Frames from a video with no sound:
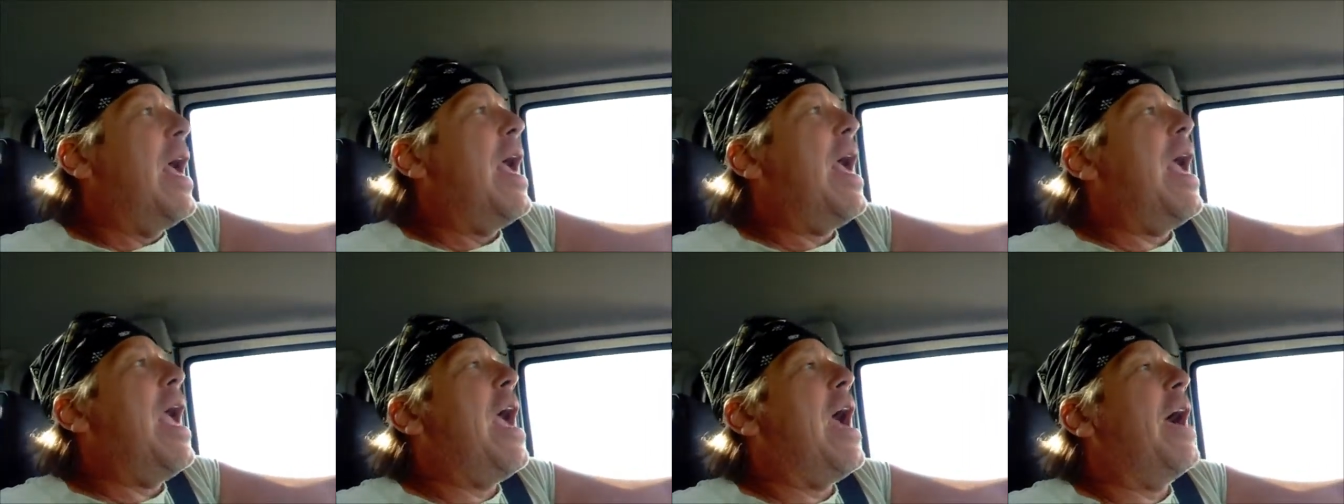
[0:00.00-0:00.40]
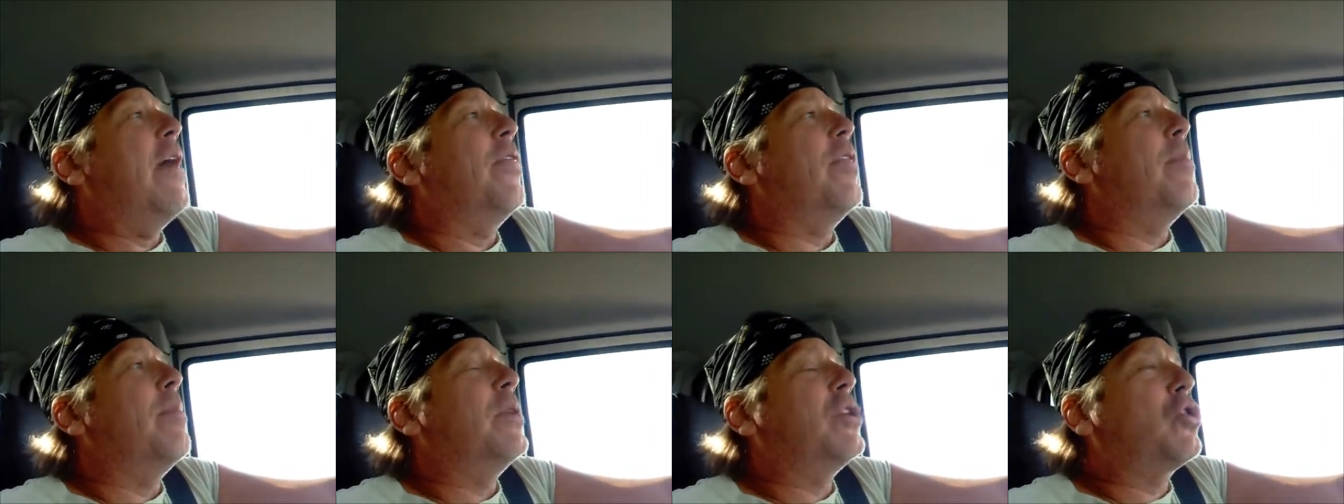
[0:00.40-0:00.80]
and
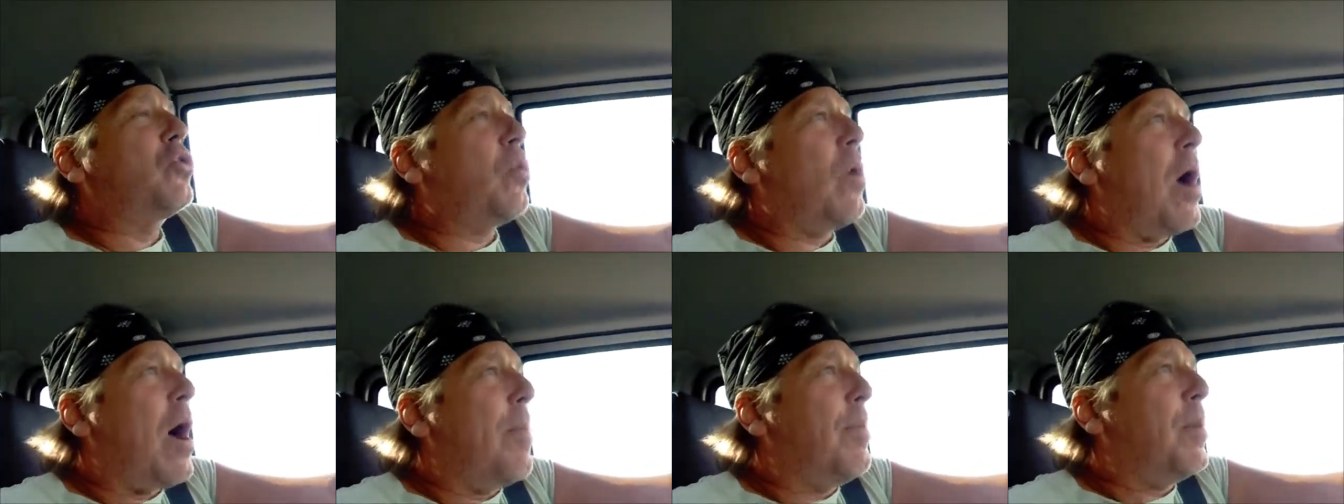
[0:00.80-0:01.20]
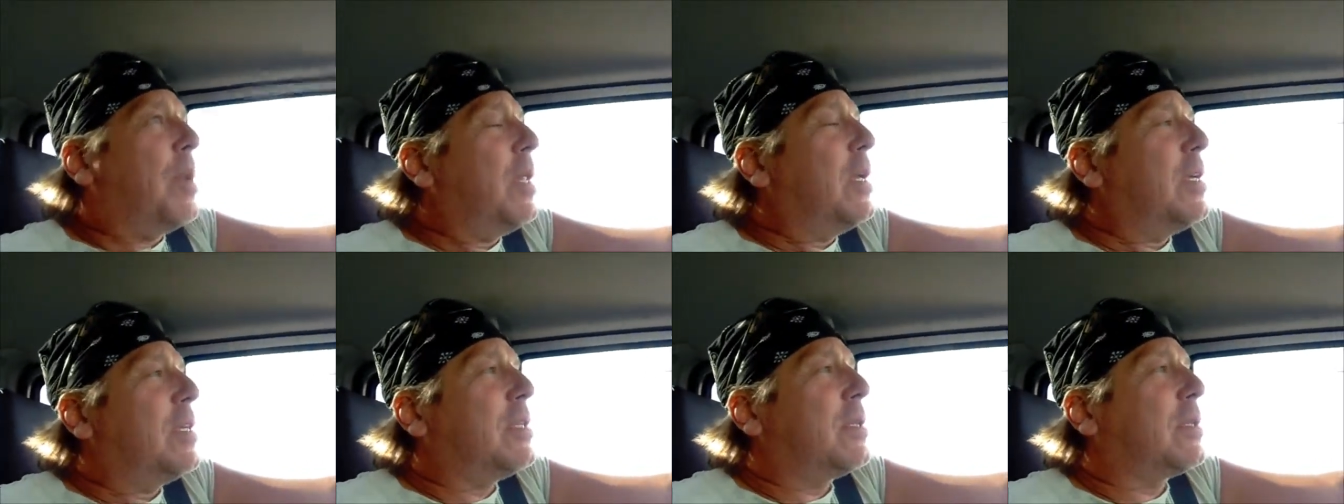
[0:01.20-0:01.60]
The
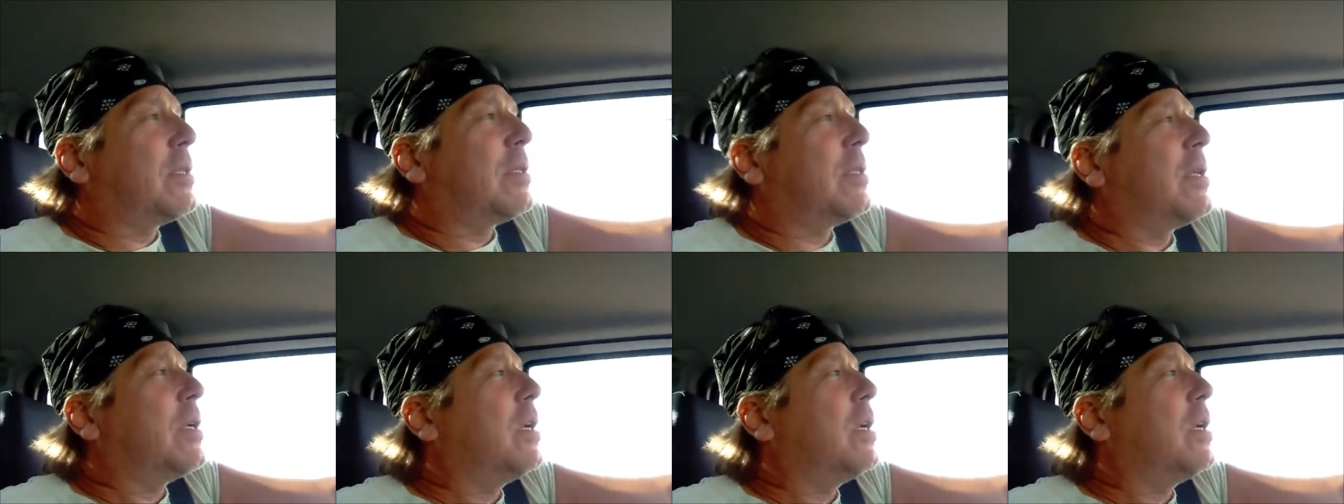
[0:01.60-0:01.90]
Metropolis,